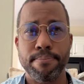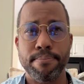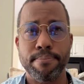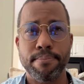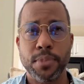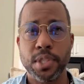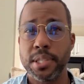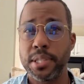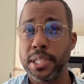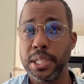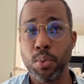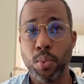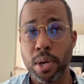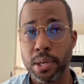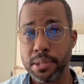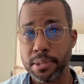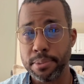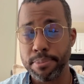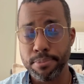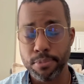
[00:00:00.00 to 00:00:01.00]

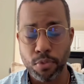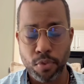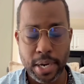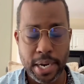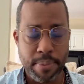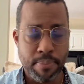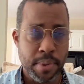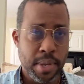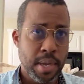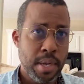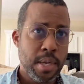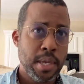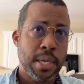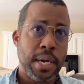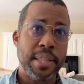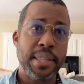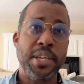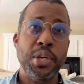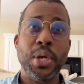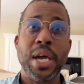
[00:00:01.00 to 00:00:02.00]
seawater, right?
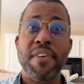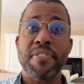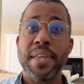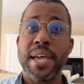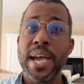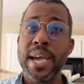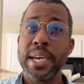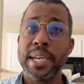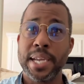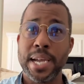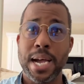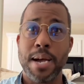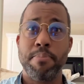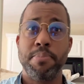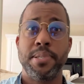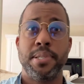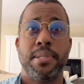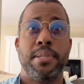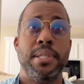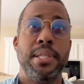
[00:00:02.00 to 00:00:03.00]
And then you have the end
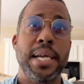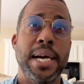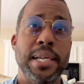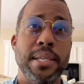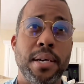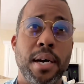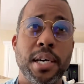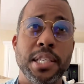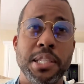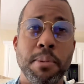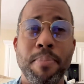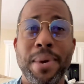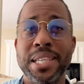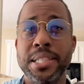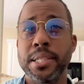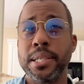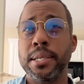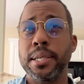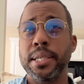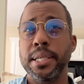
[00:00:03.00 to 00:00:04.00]
caps that
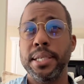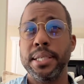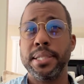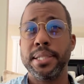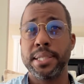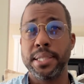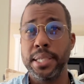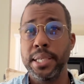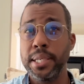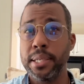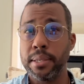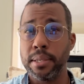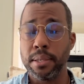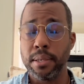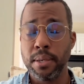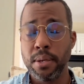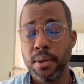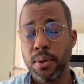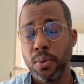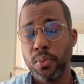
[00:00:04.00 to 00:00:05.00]
automatically
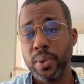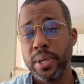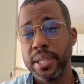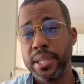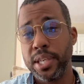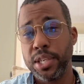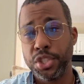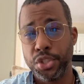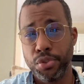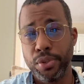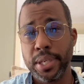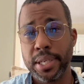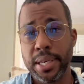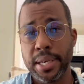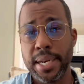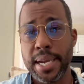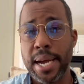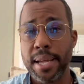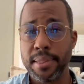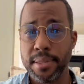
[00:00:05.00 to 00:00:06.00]
seal when they're
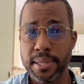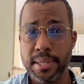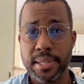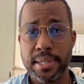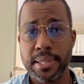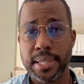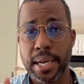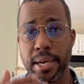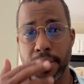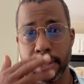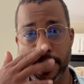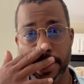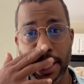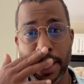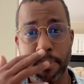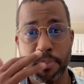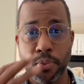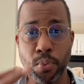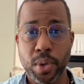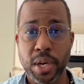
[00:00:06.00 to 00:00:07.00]
triggered at the desired
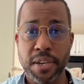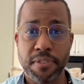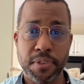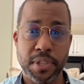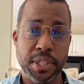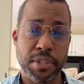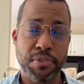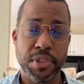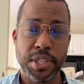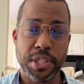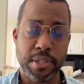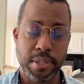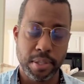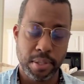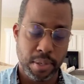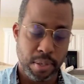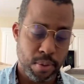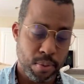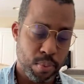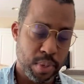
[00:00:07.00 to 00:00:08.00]
depth. Whenever you
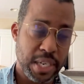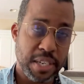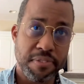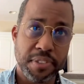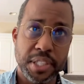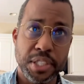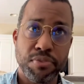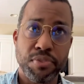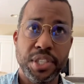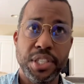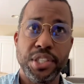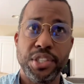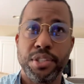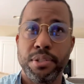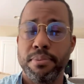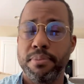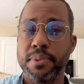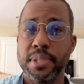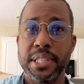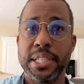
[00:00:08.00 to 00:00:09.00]
reach
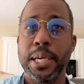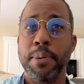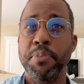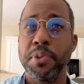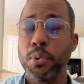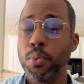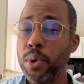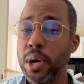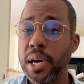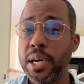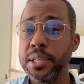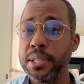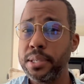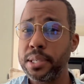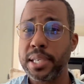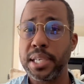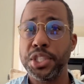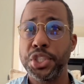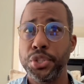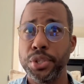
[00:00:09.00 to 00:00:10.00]
the depth you want, you
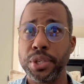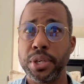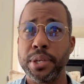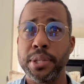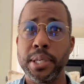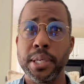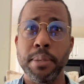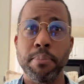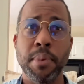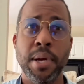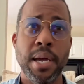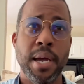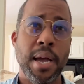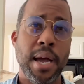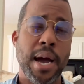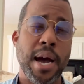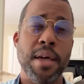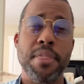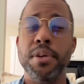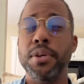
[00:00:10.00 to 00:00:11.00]
can trigger them
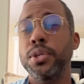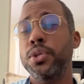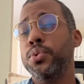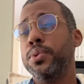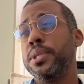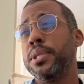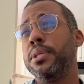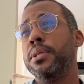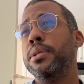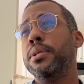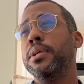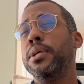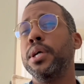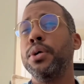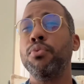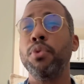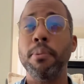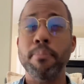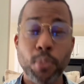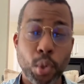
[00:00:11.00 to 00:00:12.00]
either using a
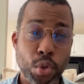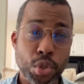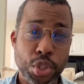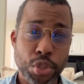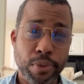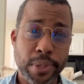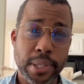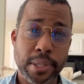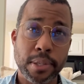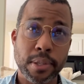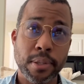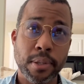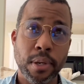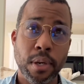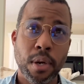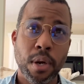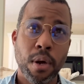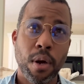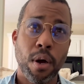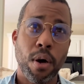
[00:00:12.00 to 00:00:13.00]
remote trigger
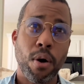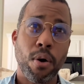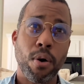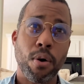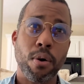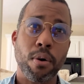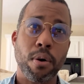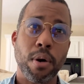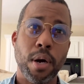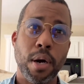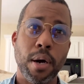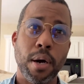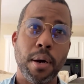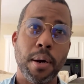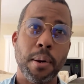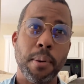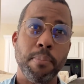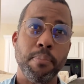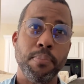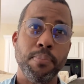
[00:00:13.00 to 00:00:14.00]
or